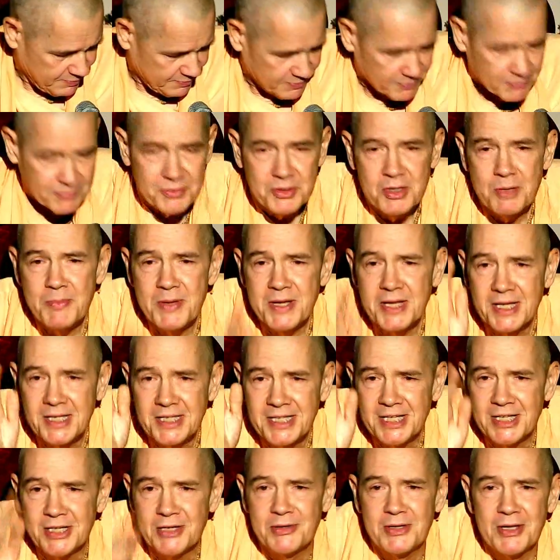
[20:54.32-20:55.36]
to be
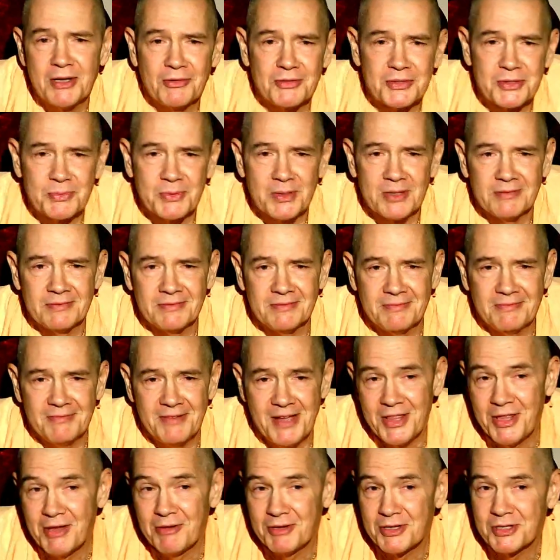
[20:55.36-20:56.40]
continued elsewhere.
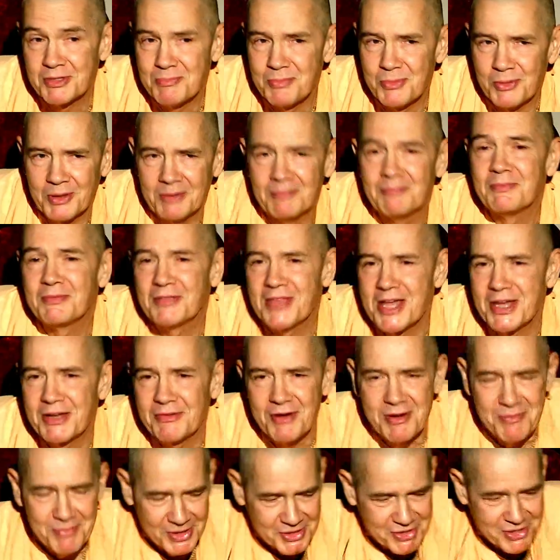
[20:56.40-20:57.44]
And there is more. Thank you
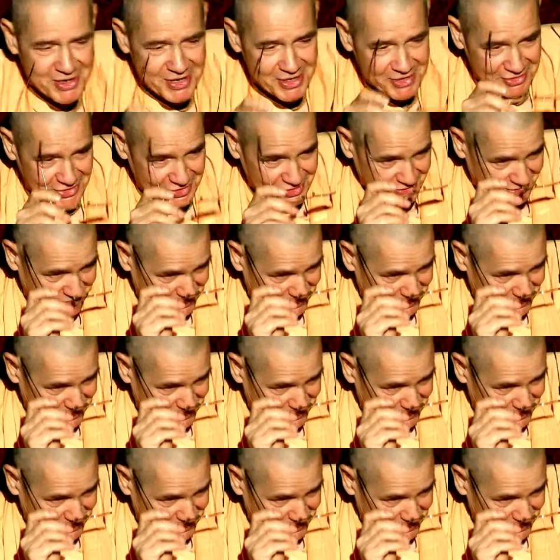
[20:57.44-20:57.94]
very much, Hare Krishna.